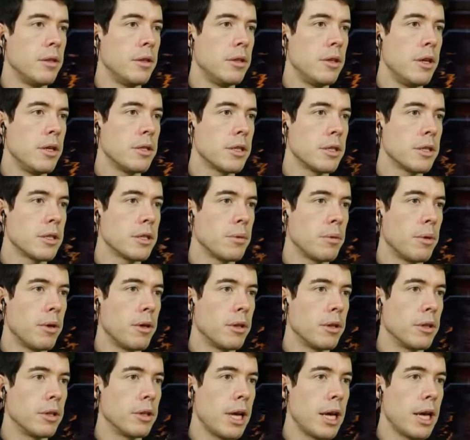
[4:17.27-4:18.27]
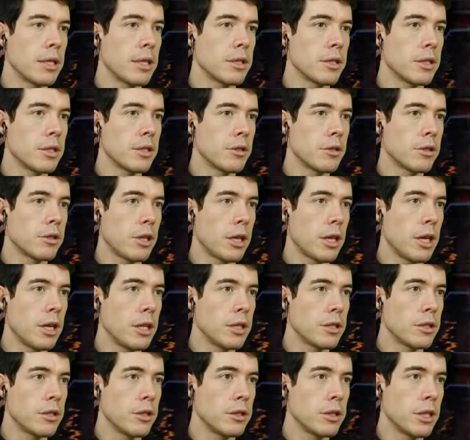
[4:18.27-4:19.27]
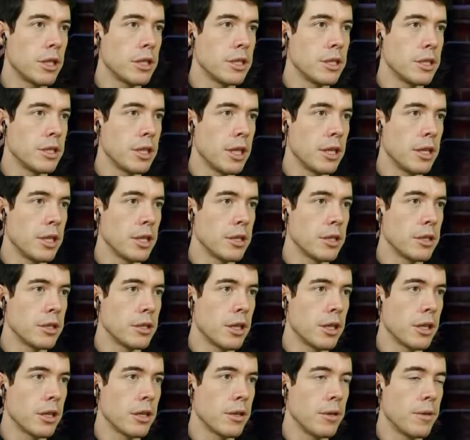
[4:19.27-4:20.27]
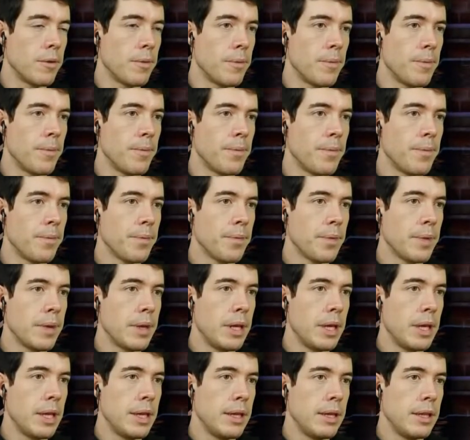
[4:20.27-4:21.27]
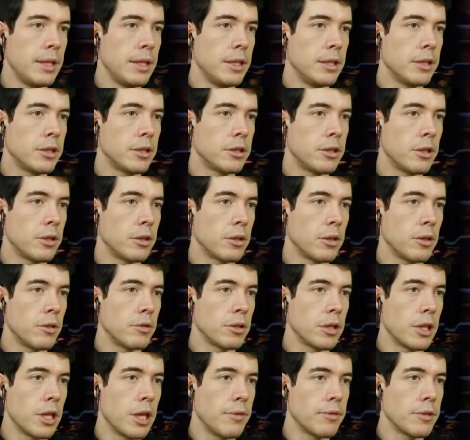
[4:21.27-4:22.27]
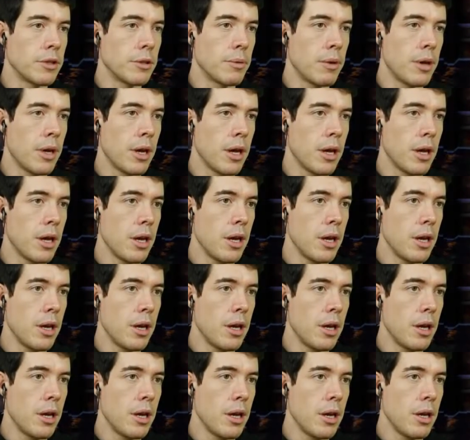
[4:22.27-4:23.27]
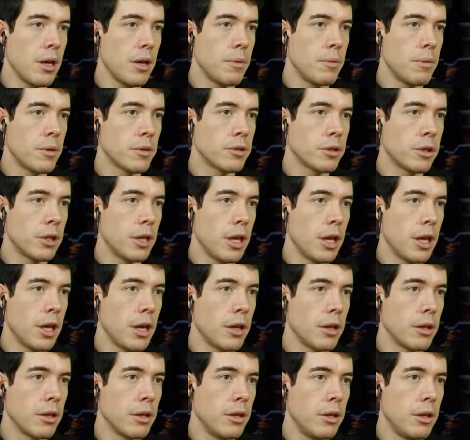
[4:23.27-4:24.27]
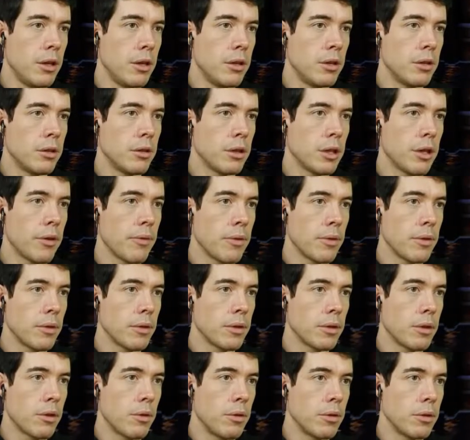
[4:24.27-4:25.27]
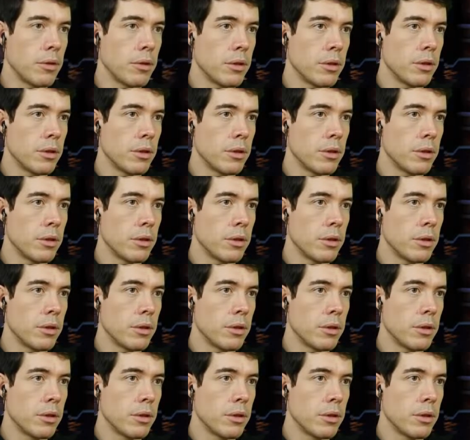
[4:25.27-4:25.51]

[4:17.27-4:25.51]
Is this the one? Yes, this looks like it. This look. This is it. This is it. Suck those leaves away. And what's in here? Give it. Go on.